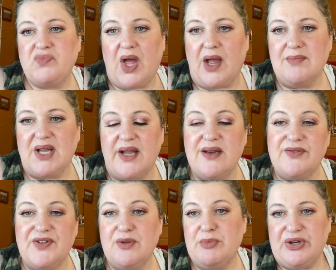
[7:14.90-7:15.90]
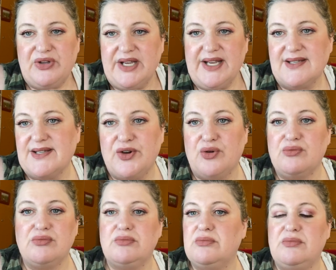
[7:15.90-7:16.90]
I'm kind of in the middle. I guess I don't
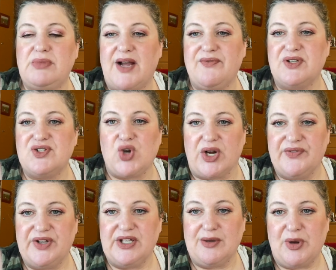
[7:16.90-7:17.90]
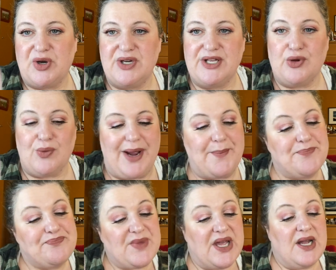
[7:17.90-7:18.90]
have a strong feeling about it either way.
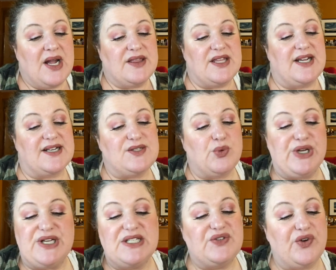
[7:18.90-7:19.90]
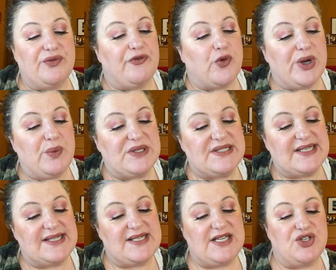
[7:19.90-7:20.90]
The next one is from
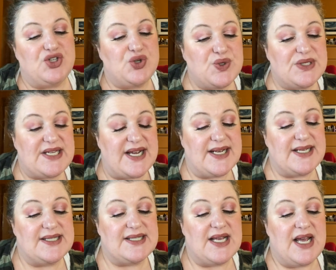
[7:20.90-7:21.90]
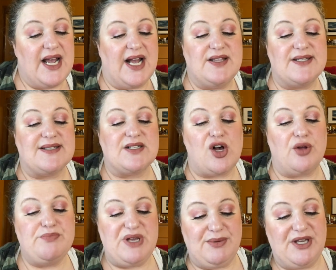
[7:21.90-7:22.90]
4160 Tuesdays, and this is called
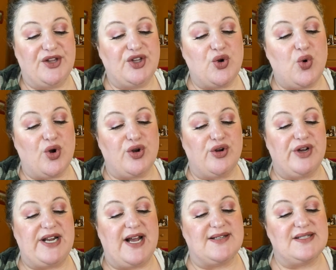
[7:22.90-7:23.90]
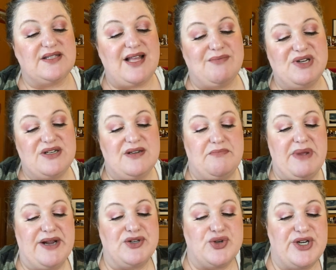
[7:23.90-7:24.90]
Meet Me on the Corner. It has lemon,
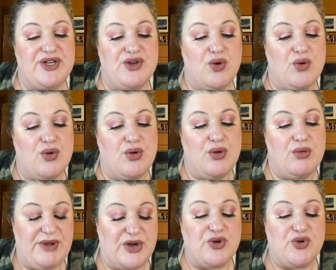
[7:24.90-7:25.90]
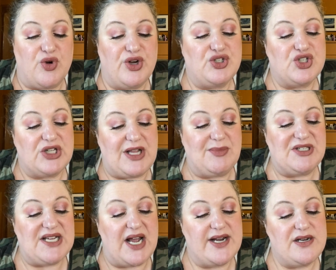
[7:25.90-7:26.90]
mandarin, mandarin orange,
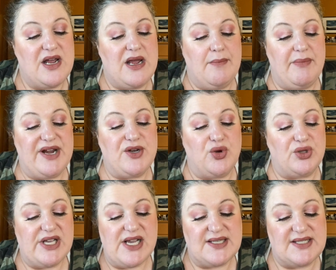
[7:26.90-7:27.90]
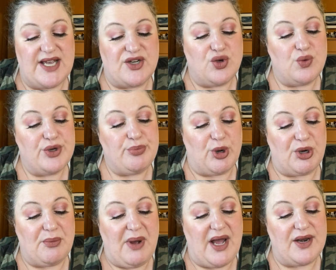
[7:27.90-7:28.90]
clementine, magnolia, sandalwood,
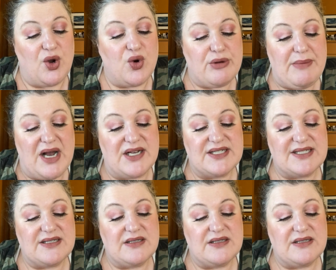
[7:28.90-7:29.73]
bergamot, oak moss,